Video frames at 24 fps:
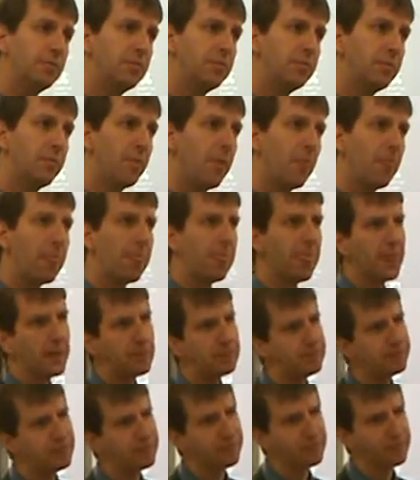Yeah, and
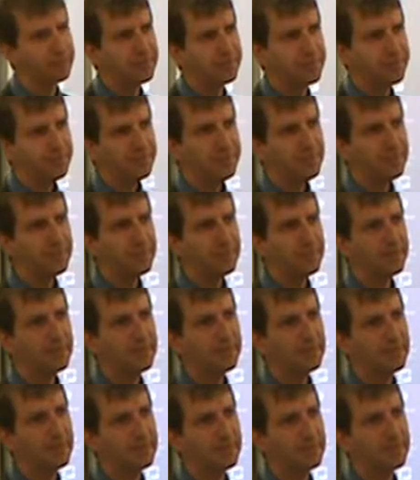actually, what is our
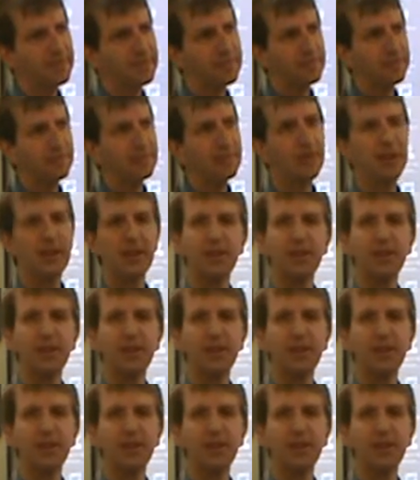paper about?